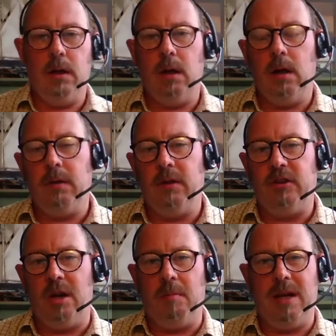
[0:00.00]
uh, and the
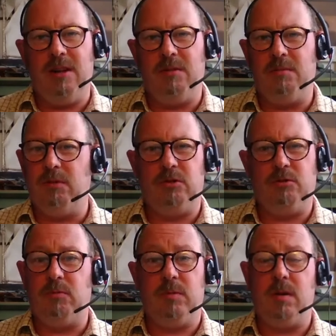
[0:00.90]
time needed,
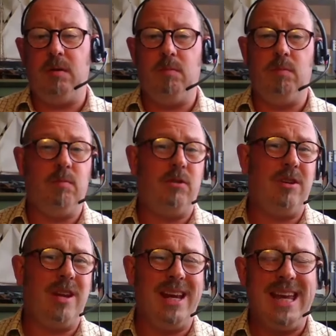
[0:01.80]
just yeah.